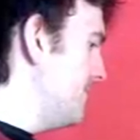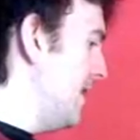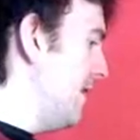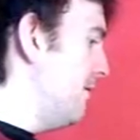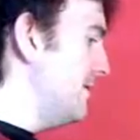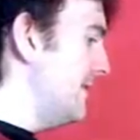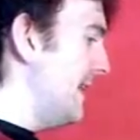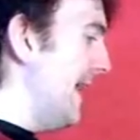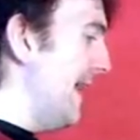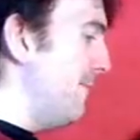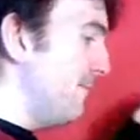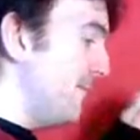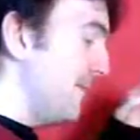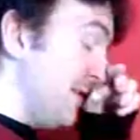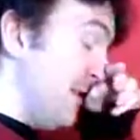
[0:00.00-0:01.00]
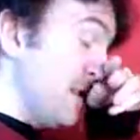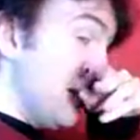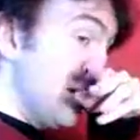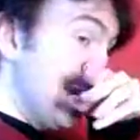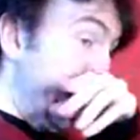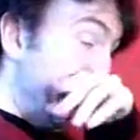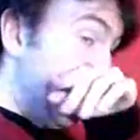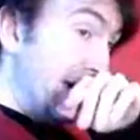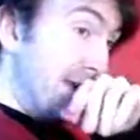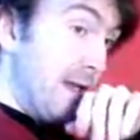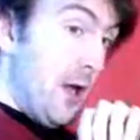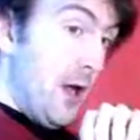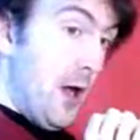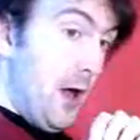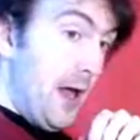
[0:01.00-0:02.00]
Oh, dear. It's not gone down in
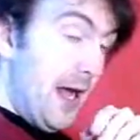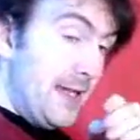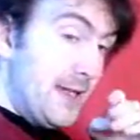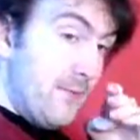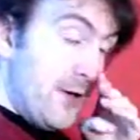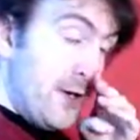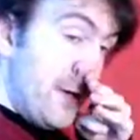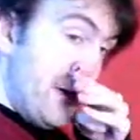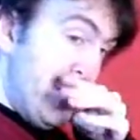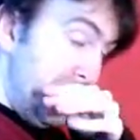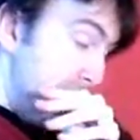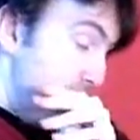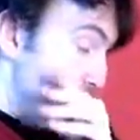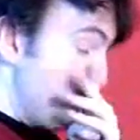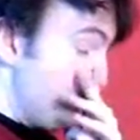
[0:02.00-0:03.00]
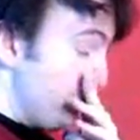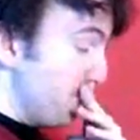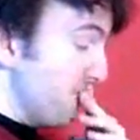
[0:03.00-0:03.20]
the hall, in the room.